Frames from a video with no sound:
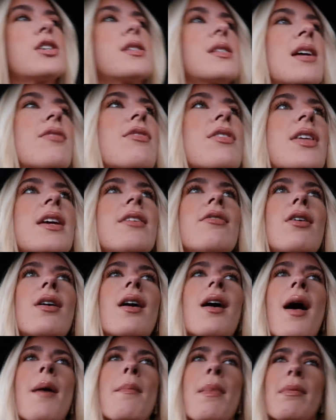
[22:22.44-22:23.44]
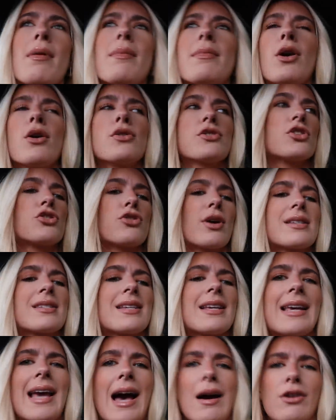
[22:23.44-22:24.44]
she says everything wrong. My mum calls a
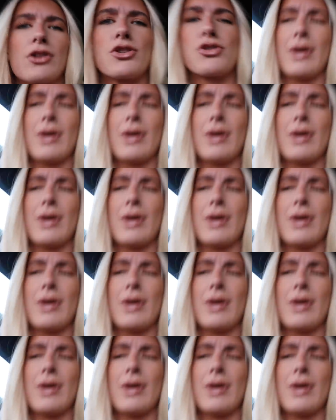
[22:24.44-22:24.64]
dressing gown a